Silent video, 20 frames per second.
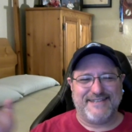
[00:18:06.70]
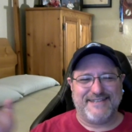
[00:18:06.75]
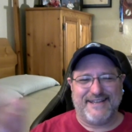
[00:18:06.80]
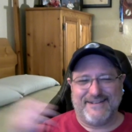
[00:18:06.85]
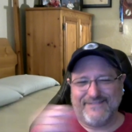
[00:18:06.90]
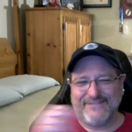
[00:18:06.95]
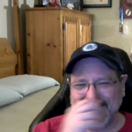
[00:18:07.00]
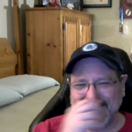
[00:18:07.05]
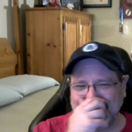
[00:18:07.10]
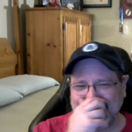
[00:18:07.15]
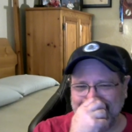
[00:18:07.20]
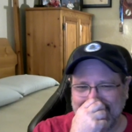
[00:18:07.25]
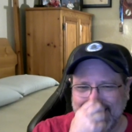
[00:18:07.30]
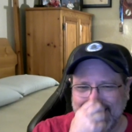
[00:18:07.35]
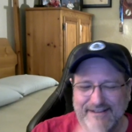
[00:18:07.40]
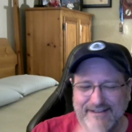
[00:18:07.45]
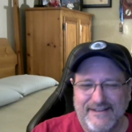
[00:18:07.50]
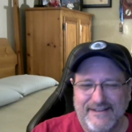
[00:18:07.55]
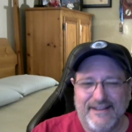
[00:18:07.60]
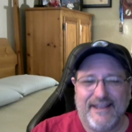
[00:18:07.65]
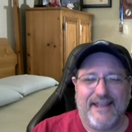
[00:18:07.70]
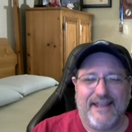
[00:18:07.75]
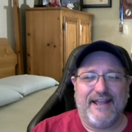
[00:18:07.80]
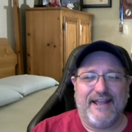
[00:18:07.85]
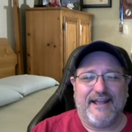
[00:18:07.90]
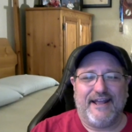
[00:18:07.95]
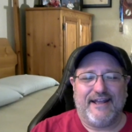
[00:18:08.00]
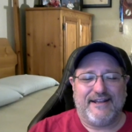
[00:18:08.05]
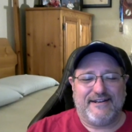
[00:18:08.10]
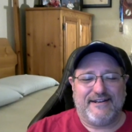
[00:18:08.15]
that, right?
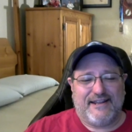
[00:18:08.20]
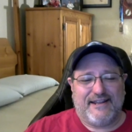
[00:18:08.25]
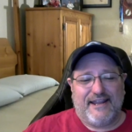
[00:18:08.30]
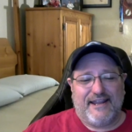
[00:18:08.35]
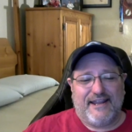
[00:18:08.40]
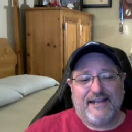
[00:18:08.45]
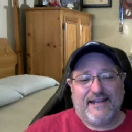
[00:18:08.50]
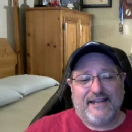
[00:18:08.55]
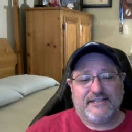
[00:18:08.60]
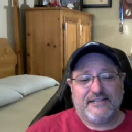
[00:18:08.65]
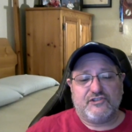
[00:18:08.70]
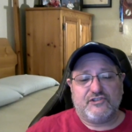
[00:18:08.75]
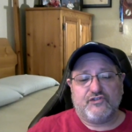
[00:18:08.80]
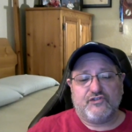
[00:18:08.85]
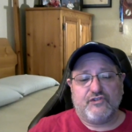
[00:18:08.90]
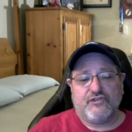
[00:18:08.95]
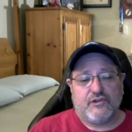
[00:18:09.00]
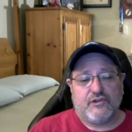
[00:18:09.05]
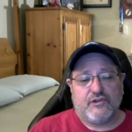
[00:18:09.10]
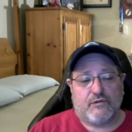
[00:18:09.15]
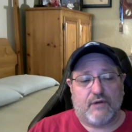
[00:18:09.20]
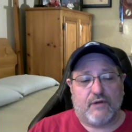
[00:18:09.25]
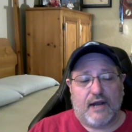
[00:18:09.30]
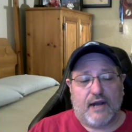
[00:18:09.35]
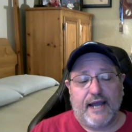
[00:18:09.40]
And it's true.